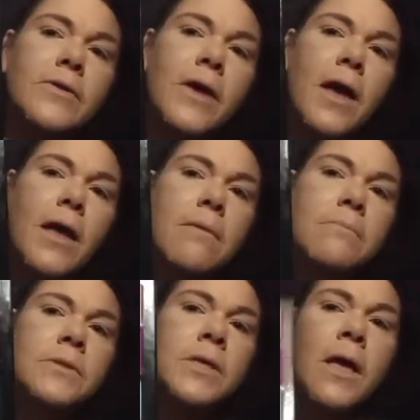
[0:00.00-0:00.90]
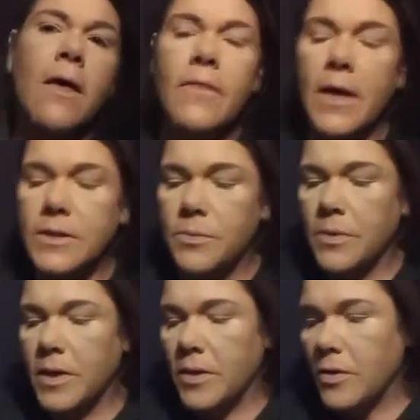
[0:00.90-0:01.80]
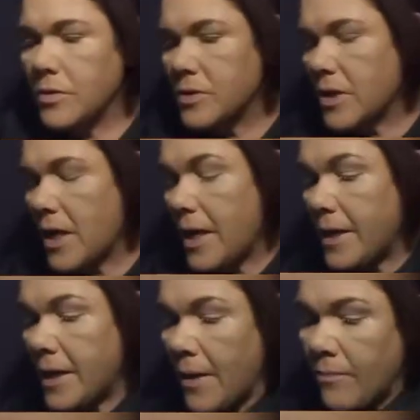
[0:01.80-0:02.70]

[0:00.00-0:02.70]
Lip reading: times. That's what it looks like.